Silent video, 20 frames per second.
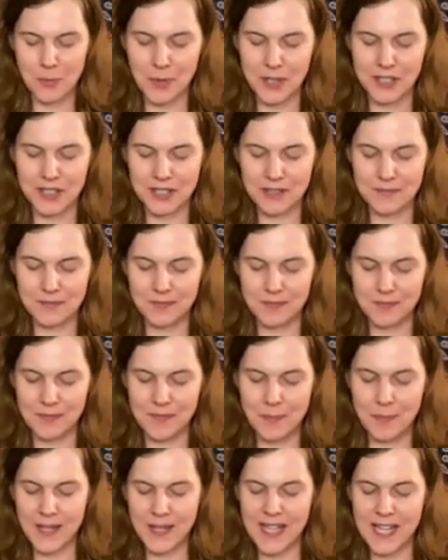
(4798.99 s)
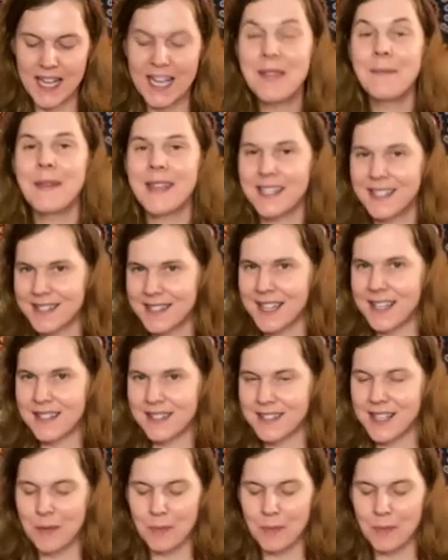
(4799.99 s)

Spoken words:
book, but it makes sense.